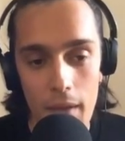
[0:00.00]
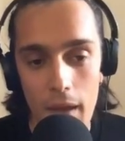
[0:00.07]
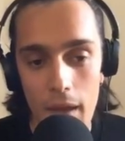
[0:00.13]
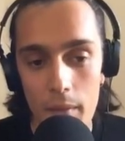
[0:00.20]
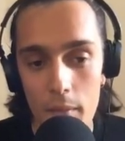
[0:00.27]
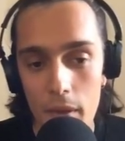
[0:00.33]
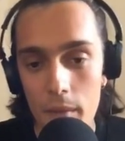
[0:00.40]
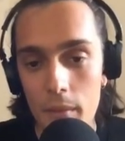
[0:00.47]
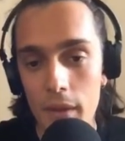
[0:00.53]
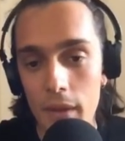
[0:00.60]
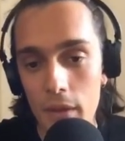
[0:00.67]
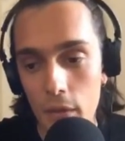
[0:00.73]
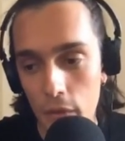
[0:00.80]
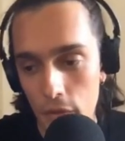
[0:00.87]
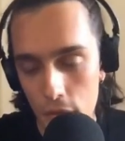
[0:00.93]
And maybe
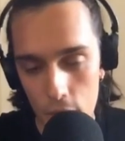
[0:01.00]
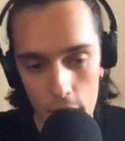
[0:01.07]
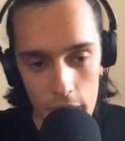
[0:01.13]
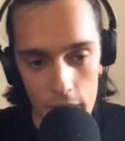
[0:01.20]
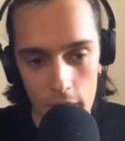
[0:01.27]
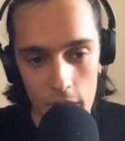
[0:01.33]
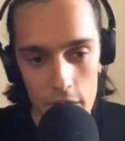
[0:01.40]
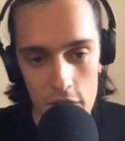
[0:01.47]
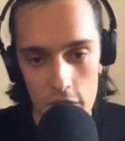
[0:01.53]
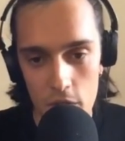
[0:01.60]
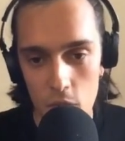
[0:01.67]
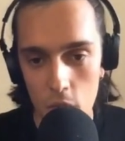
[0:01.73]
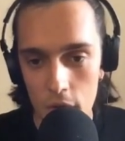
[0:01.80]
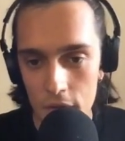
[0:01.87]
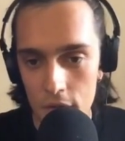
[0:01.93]
the third stage is
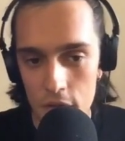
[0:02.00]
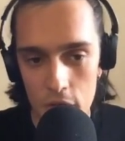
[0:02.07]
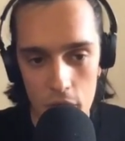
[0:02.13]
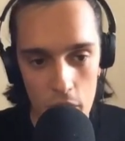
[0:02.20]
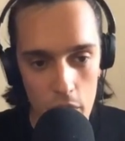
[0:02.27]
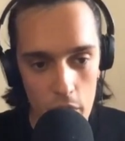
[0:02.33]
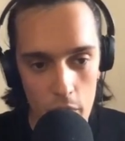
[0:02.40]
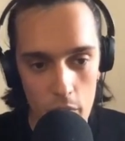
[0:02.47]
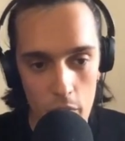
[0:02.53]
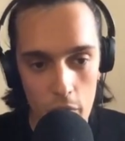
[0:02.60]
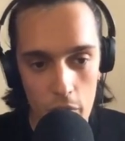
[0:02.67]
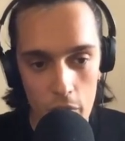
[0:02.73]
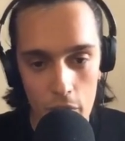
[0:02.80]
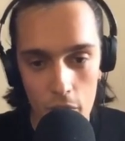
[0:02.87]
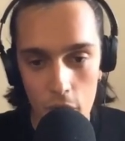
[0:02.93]
once your
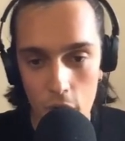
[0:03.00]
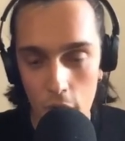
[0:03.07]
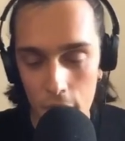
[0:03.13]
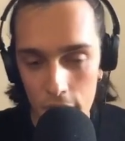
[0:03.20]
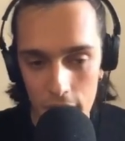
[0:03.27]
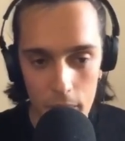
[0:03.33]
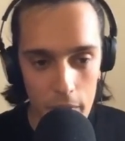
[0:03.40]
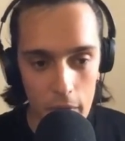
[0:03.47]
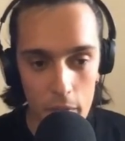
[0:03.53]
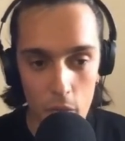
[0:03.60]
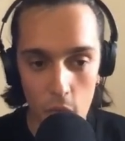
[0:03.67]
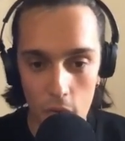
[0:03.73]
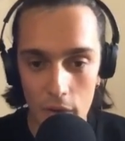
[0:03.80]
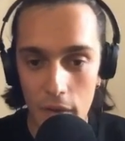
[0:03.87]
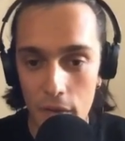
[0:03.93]
concept is
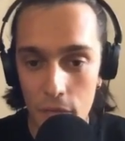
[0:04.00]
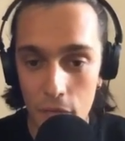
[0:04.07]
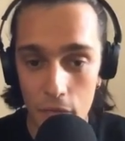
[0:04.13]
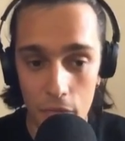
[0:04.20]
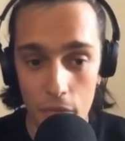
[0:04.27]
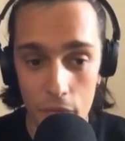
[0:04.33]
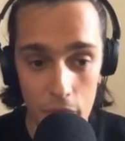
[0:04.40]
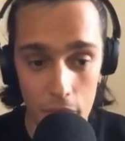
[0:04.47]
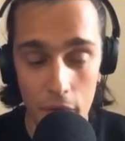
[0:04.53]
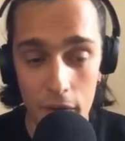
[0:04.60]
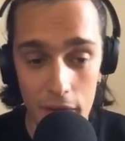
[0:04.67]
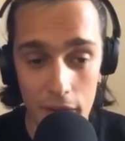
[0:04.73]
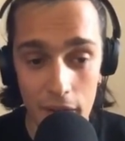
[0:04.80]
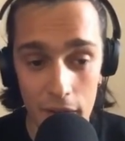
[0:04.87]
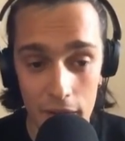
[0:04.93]
more or less
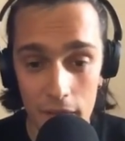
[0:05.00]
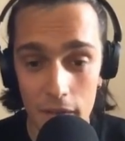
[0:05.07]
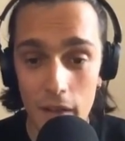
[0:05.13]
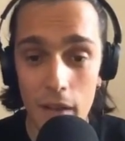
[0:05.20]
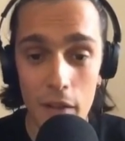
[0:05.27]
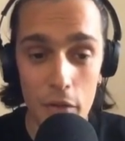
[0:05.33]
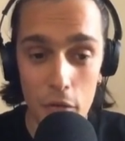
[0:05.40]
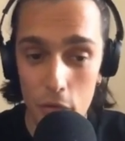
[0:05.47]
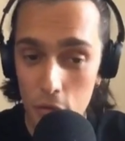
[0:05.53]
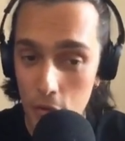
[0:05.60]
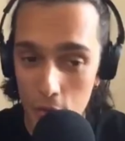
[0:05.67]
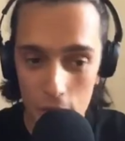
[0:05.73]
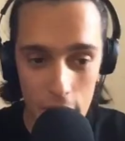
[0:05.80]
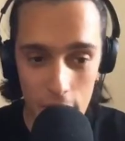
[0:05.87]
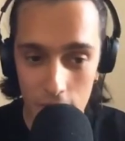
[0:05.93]
finalized, you do
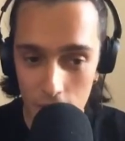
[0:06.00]
your design